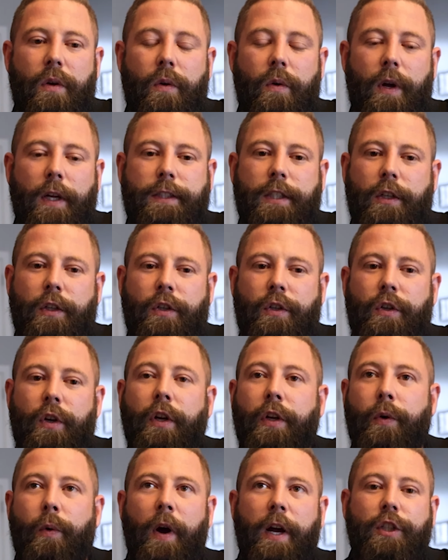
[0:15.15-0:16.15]
That's a
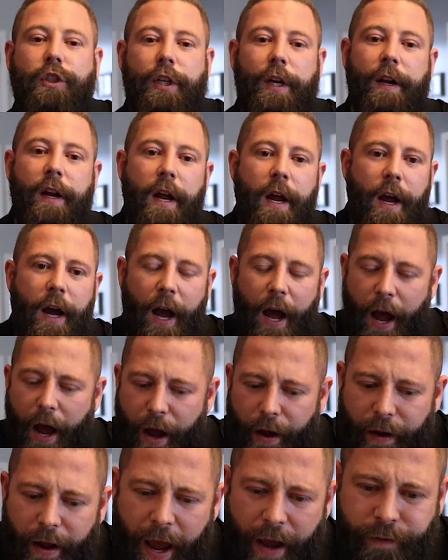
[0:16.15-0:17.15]
good question.
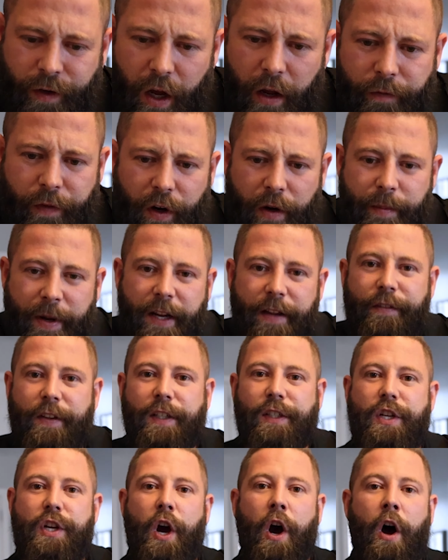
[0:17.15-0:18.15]
Haven't got very many of
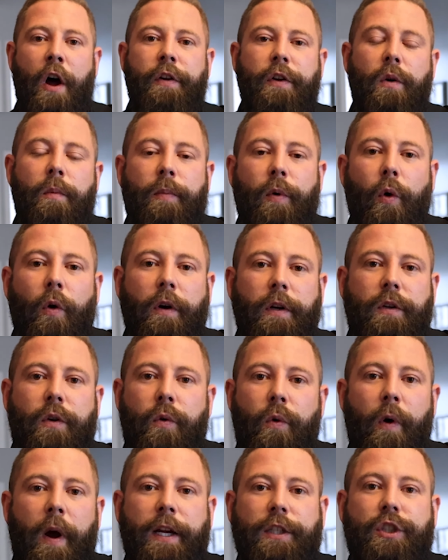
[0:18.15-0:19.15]
these condo board
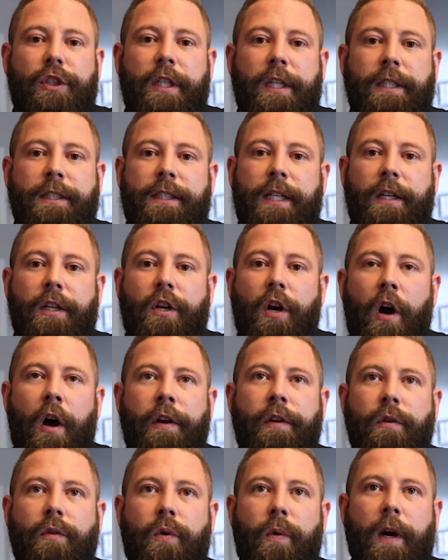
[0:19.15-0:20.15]
questions and
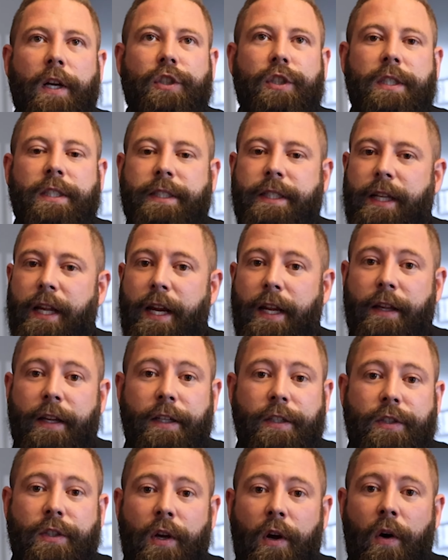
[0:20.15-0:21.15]
condo questions
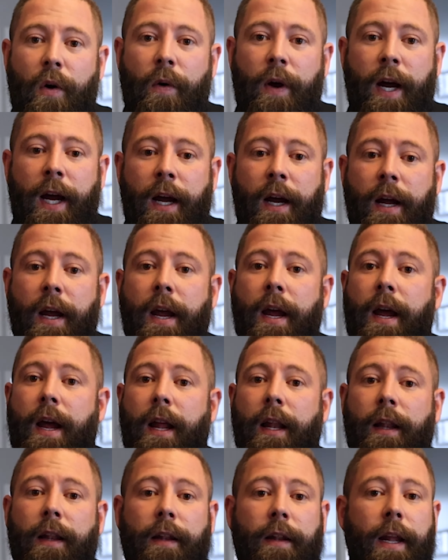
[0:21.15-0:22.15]
lately, so
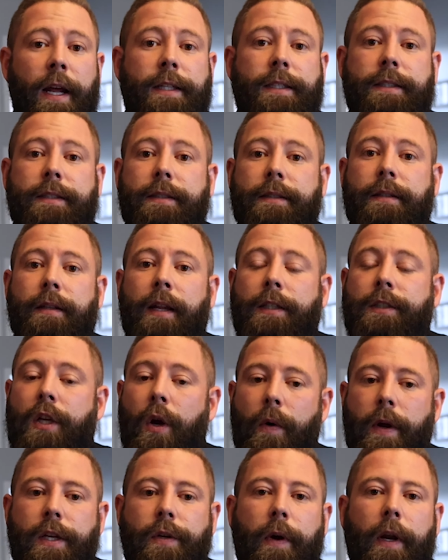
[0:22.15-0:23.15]
let's
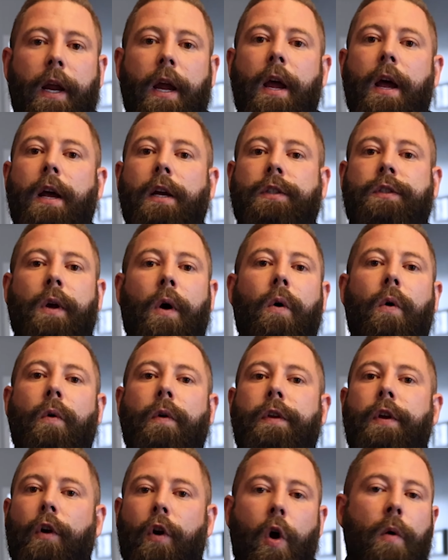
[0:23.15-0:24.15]
go into it. So
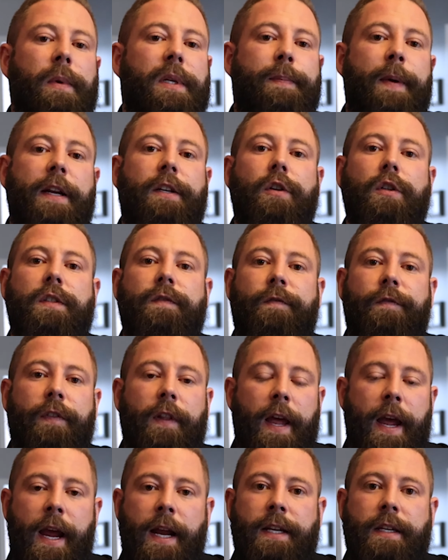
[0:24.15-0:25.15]
your home inspectors
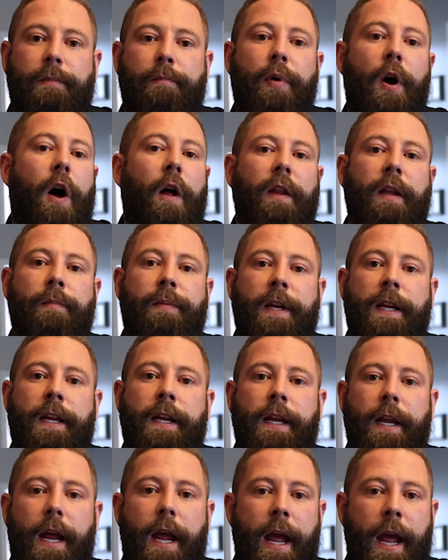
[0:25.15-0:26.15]
flagged
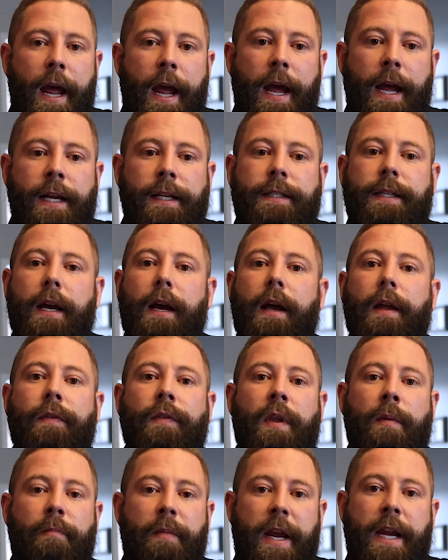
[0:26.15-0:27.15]
Blvd as
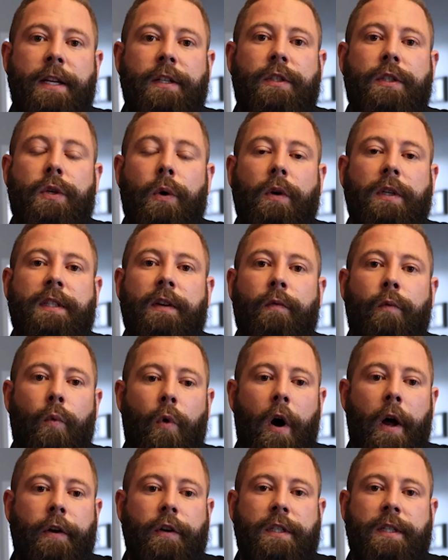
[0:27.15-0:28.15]
the main source of
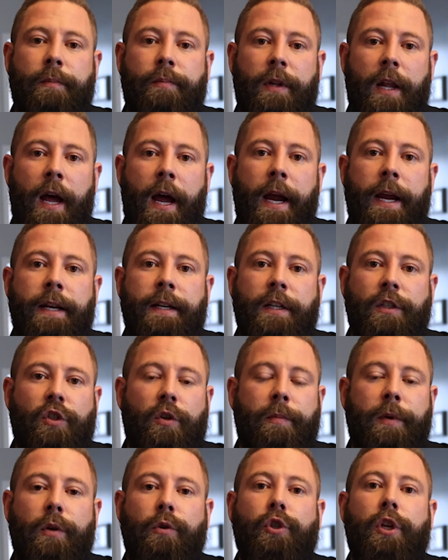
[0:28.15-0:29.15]
water supply and
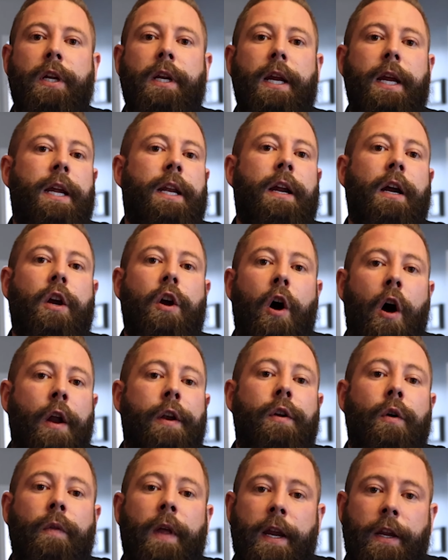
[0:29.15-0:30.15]
distribution in a
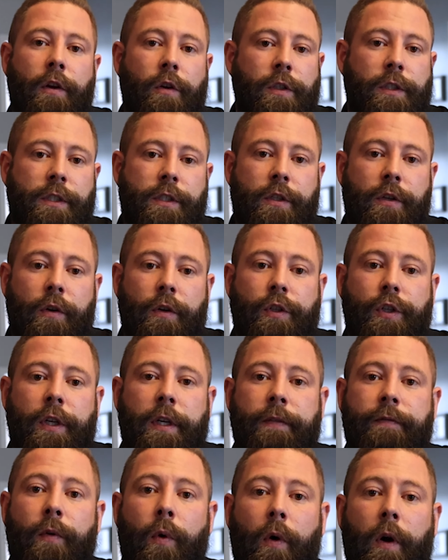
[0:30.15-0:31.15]
condo that you're
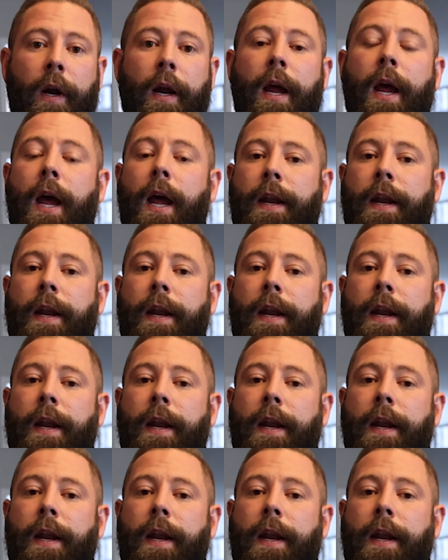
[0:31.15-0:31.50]
searching for.